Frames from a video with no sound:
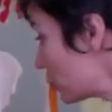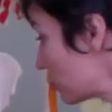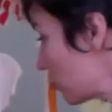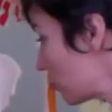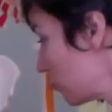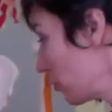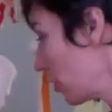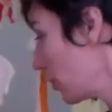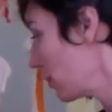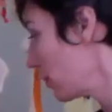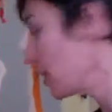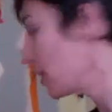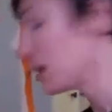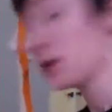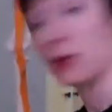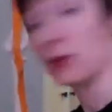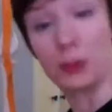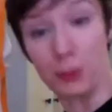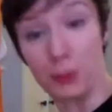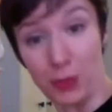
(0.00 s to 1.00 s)
from
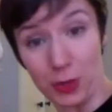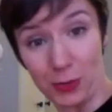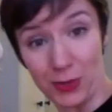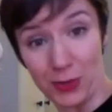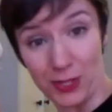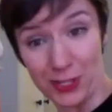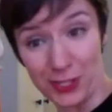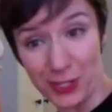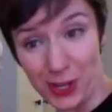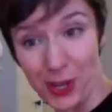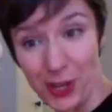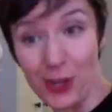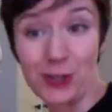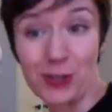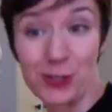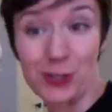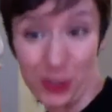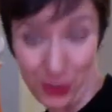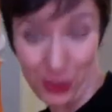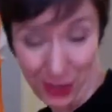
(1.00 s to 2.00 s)
the pubis
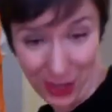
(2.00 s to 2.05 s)
to the